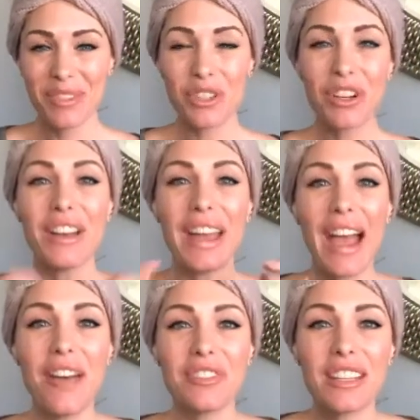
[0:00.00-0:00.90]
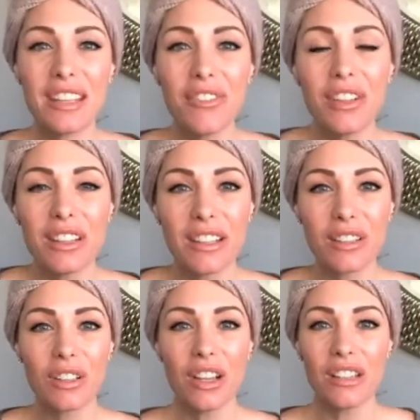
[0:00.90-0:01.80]
You're gonna have to give a
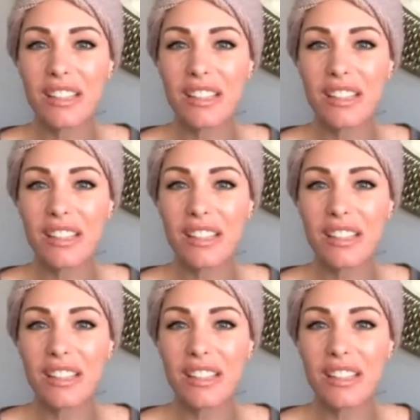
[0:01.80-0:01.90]
little